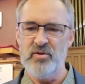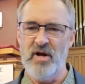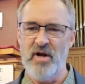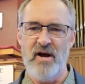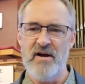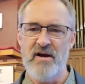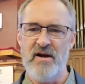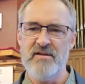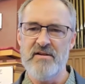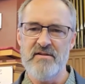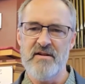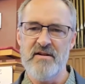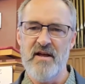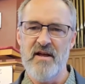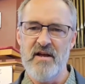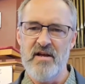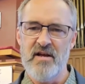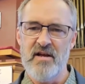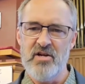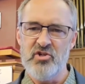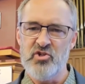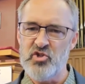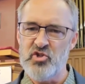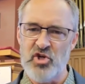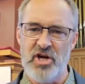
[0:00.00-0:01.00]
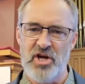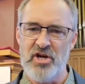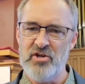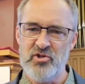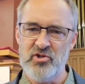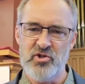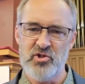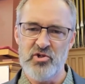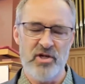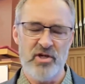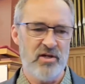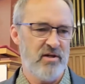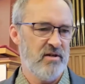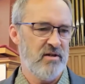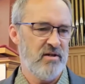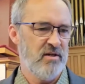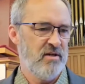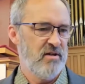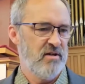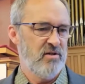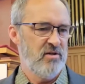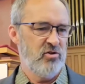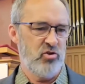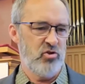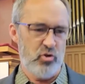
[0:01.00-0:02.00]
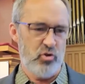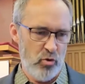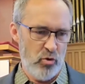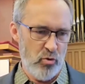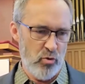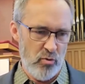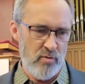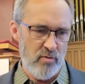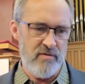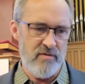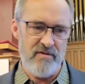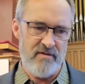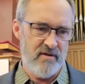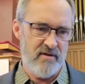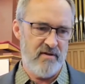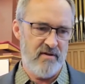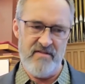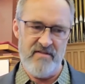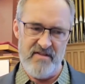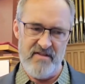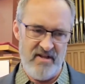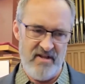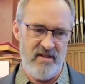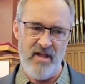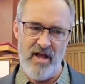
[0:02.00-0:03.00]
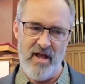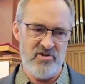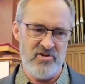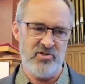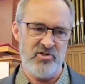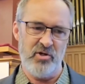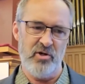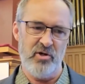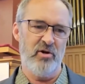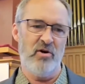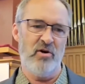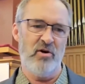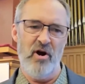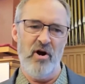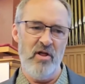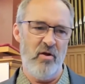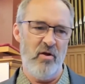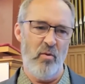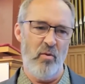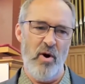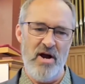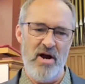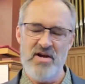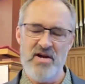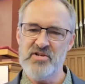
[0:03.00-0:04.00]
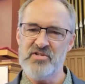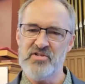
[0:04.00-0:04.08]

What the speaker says: unchanging truth, theological or otherwise.